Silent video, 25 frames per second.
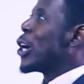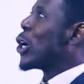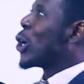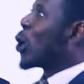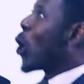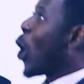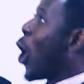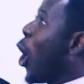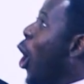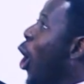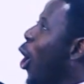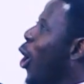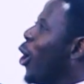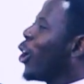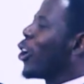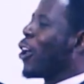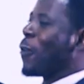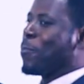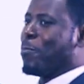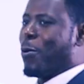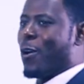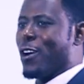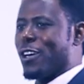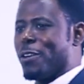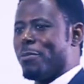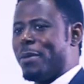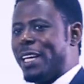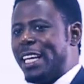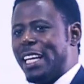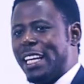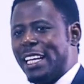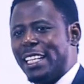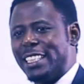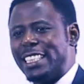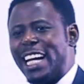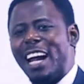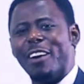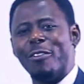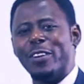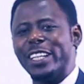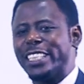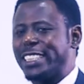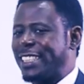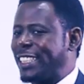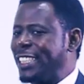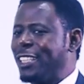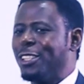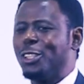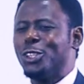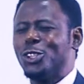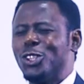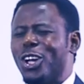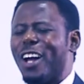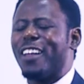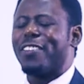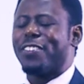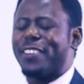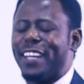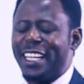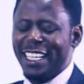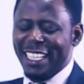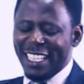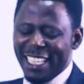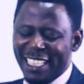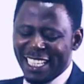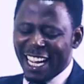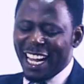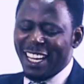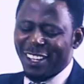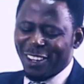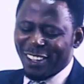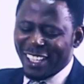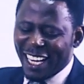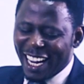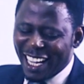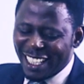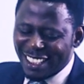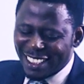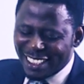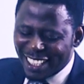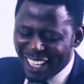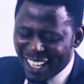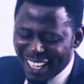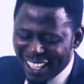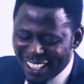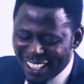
Call upon me. There is still nothing He cannot answer.